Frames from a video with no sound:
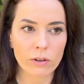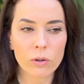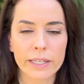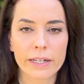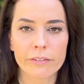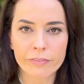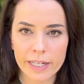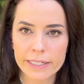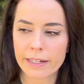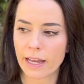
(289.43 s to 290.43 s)
oh, can I
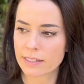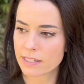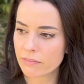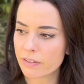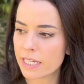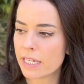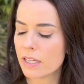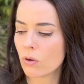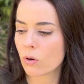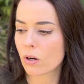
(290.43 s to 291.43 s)
find an
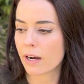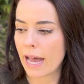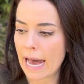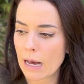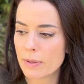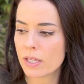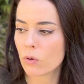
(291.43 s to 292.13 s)
activity or a habit